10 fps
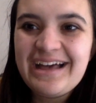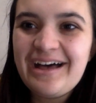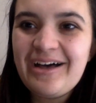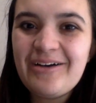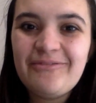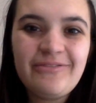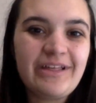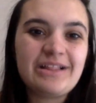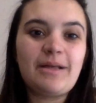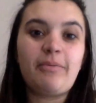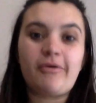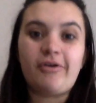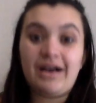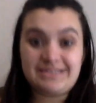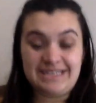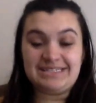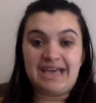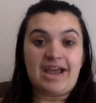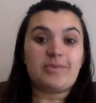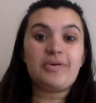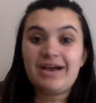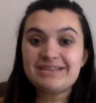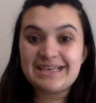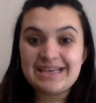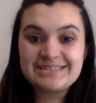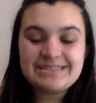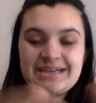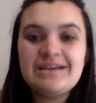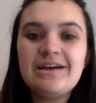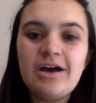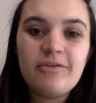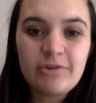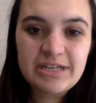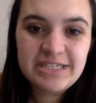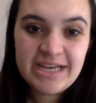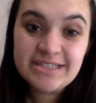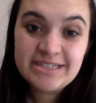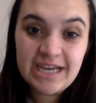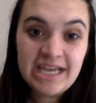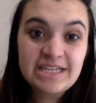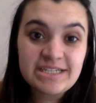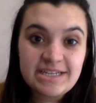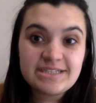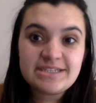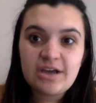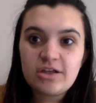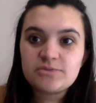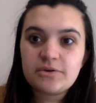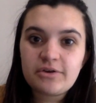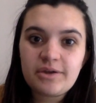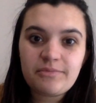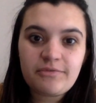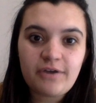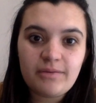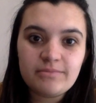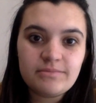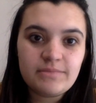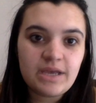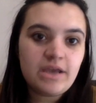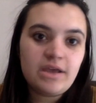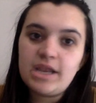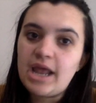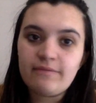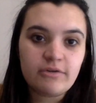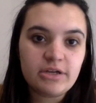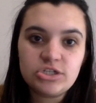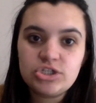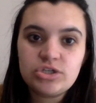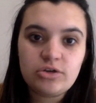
of, like, the entire process of what it takes to get into the Disney College program from an average